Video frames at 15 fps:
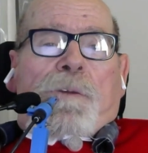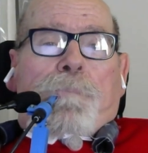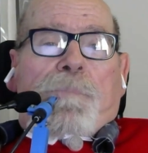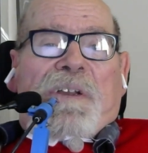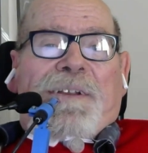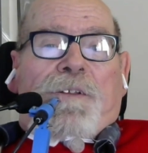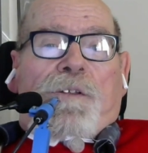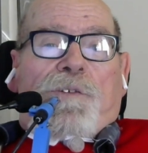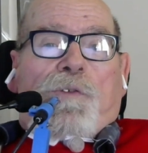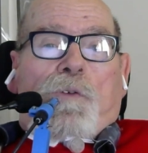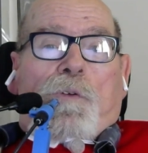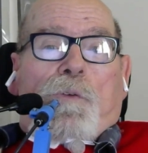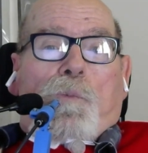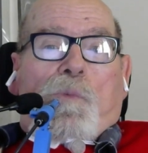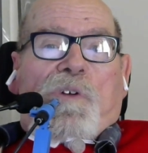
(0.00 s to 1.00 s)
My
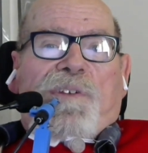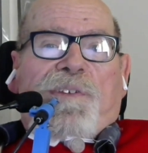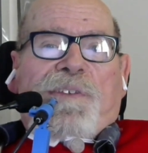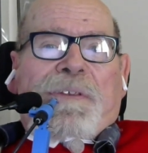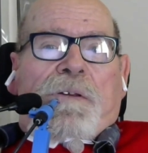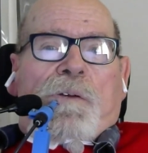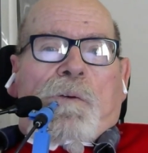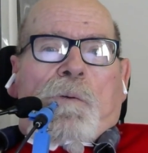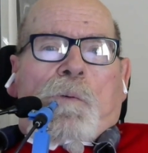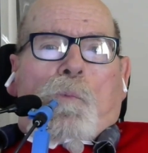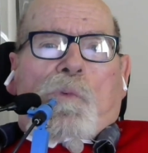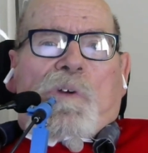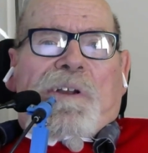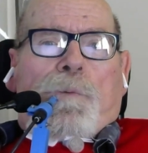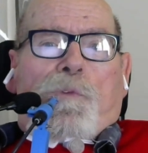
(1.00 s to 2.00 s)
concern was
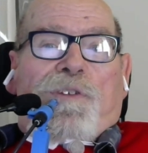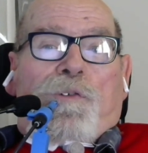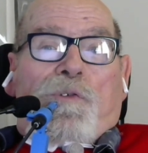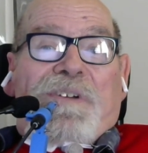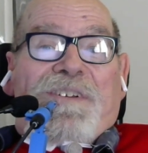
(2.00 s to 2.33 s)
why would you